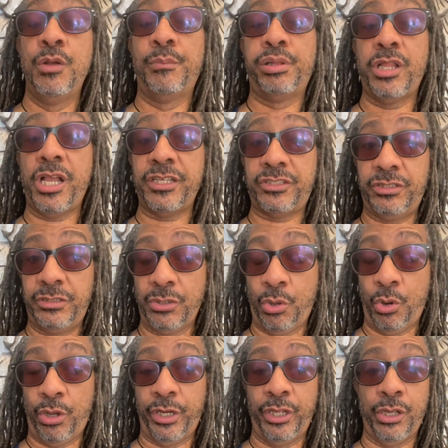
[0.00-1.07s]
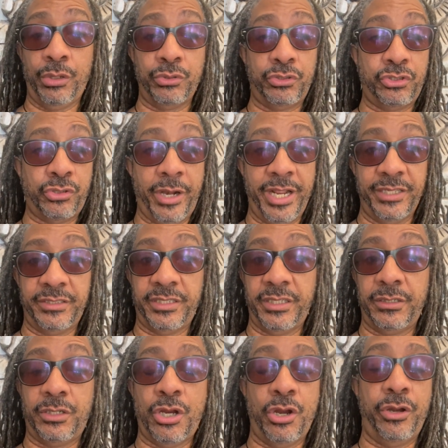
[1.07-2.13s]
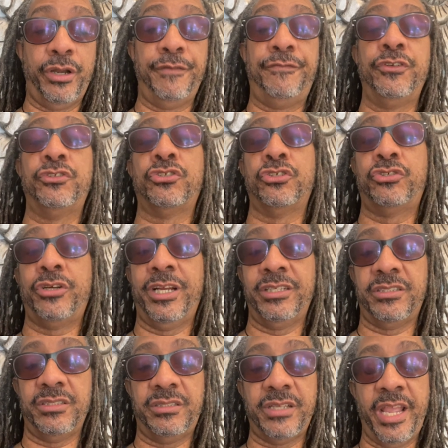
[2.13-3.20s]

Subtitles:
plus audio transit, current and future transits,